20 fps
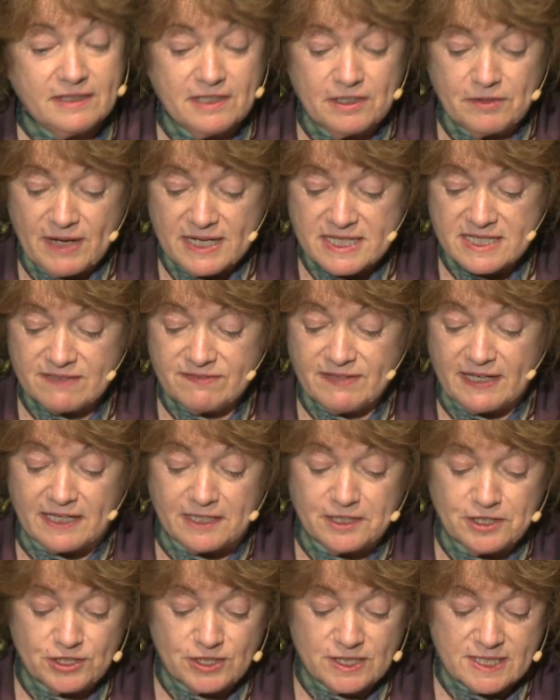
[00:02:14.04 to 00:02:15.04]
the aggressive
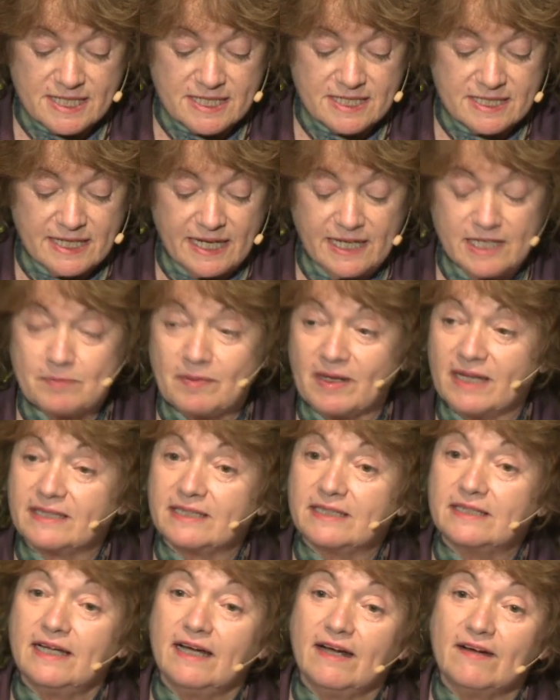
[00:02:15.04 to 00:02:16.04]
edge sustained by
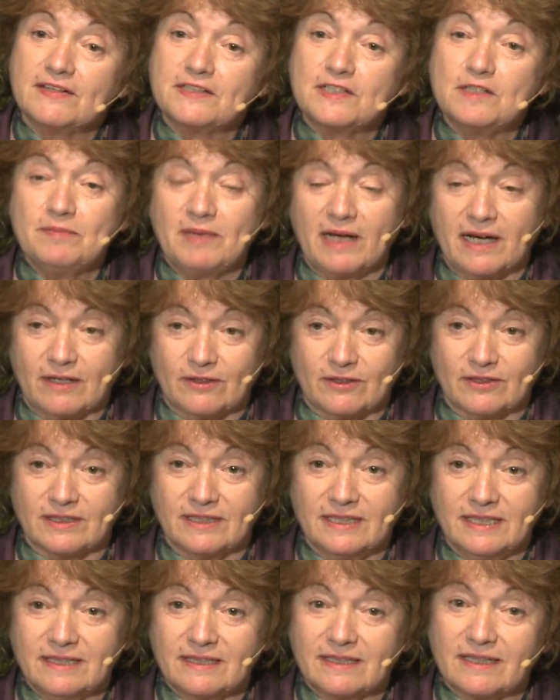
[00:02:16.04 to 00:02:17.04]
the inherited
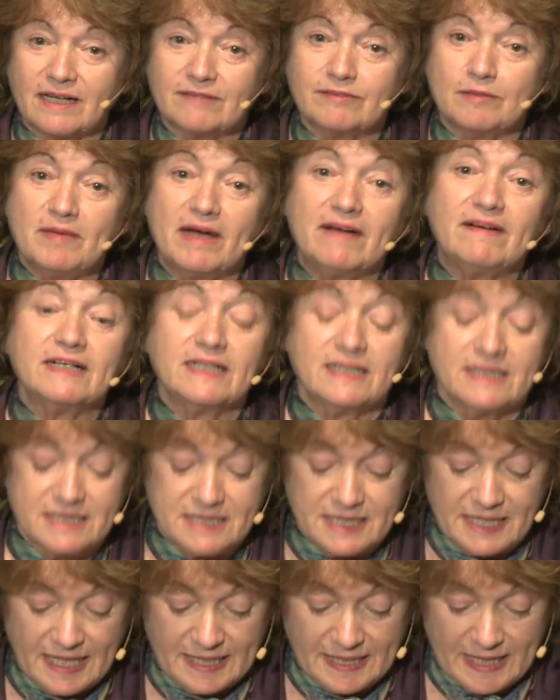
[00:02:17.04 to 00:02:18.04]
power of American
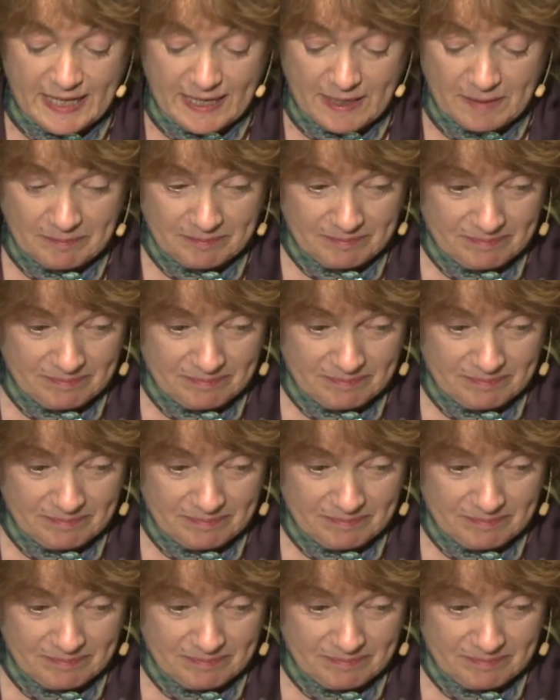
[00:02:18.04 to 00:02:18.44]
DNA.